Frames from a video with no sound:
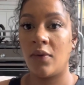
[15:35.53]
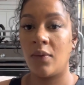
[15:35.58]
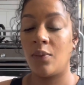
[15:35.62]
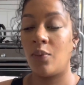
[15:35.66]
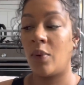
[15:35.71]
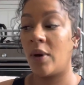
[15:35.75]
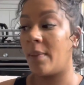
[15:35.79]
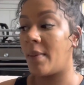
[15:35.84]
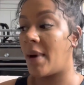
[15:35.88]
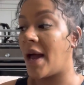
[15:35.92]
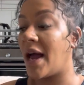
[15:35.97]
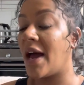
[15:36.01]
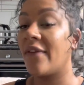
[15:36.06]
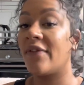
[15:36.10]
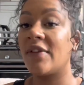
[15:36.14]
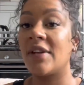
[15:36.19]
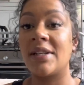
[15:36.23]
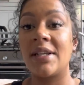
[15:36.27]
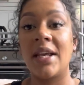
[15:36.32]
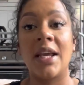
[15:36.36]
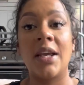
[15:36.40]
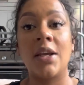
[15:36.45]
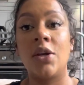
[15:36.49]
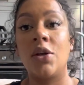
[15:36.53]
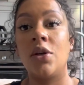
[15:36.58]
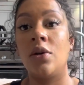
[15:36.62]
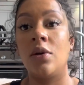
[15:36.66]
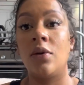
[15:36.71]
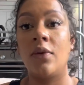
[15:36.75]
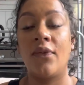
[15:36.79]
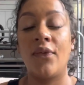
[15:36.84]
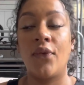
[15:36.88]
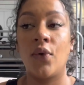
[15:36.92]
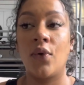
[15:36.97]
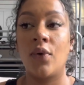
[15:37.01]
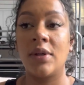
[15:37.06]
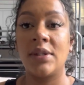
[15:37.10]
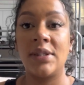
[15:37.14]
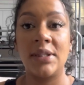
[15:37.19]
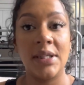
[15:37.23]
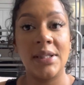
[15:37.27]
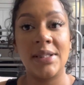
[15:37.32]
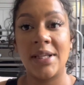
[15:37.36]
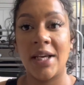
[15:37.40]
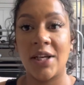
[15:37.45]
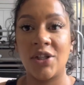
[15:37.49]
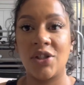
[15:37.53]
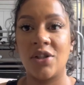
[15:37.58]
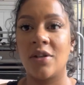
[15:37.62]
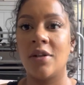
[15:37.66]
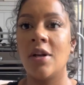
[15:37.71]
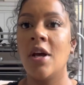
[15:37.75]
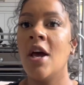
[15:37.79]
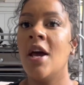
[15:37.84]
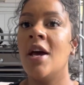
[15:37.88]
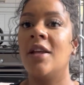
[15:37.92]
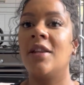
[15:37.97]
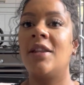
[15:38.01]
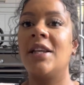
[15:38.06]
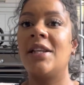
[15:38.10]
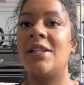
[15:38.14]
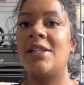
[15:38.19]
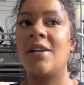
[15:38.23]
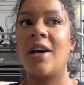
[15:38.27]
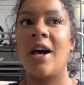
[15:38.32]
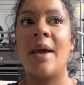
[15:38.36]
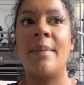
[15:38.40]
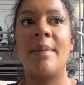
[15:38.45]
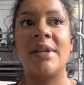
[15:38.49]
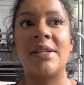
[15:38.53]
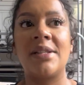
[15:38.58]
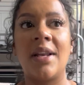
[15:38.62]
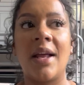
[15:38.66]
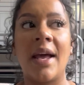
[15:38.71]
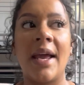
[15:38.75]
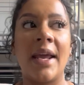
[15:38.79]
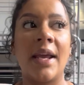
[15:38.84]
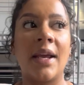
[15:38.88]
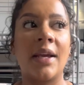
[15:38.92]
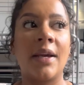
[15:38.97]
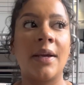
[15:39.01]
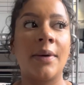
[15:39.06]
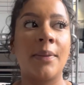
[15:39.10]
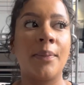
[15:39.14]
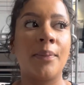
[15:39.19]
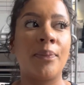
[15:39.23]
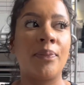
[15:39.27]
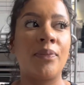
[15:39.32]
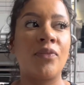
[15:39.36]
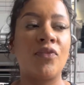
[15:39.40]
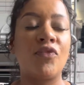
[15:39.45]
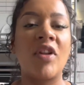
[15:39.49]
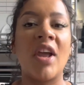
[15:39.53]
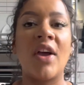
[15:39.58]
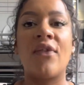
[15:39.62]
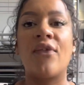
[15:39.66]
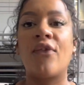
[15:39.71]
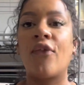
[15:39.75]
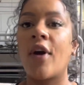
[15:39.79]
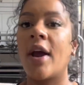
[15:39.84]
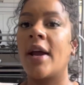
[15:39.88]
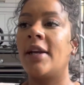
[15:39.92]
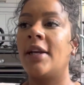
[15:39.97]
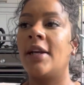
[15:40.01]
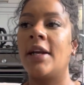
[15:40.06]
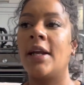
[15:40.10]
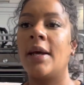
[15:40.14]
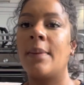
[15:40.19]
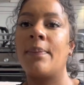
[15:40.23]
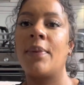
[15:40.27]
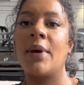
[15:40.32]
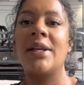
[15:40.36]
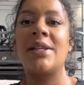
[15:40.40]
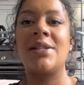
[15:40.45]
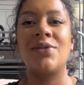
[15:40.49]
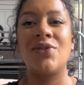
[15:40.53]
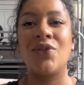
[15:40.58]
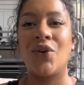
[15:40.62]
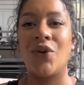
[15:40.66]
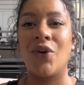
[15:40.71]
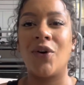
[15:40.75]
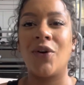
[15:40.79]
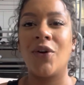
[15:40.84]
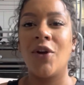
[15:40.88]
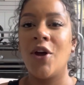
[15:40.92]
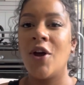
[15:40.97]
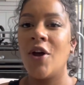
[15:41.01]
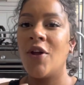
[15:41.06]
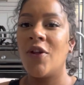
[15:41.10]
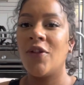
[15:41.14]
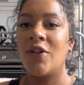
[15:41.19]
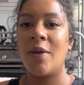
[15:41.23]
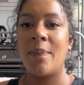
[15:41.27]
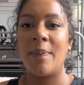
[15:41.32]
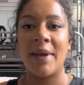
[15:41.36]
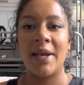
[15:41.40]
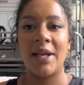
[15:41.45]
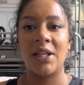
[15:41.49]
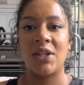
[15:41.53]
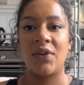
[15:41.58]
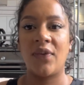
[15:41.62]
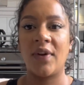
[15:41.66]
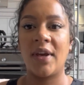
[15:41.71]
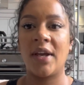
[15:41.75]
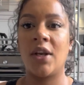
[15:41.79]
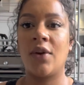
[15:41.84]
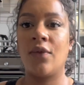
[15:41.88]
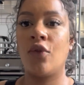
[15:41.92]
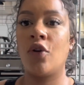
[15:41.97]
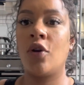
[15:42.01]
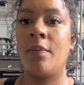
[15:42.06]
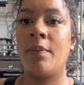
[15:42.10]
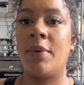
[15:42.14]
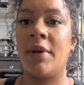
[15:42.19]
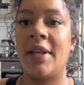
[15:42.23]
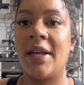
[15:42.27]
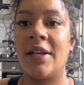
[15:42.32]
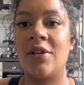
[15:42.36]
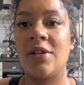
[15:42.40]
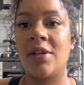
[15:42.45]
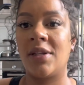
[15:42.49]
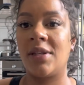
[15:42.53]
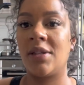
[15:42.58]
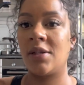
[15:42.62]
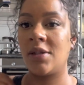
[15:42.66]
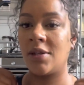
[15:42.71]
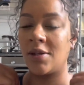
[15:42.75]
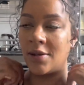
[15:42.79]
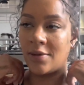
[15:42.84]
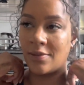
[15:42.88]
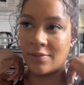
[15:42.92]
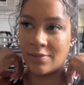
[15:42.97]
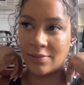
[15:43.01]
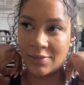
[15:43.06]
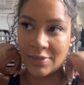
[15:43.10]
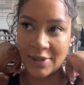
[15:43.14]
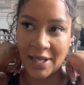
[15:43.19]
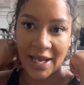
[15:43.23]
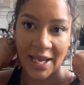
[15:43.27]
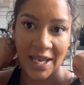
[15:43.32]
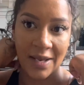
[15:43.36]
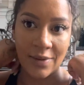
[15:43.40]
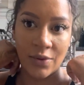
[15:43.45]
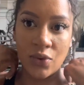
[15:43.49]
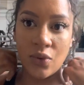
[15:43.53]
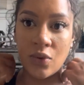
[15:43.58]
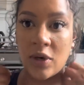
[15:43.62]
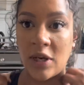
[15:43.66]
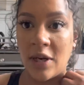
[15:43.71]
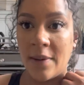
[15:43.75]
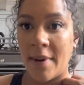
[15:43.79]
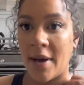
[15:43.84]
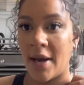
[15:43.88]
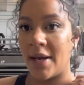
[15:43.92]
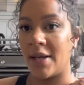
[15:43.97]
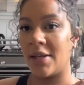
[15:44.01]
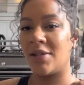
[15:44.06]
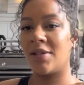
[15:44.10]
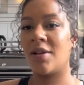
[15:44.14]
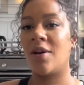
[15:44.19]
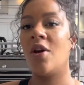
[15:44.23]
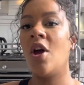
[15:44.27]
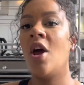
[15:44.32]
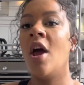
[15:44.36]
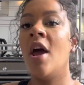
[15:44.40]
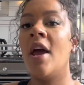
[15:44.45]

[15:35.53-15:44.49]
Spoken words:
we might have to take you for a C-section this time. It's like they're threatening it, but it's not the biggest thing in the room, but they keep talking about it. So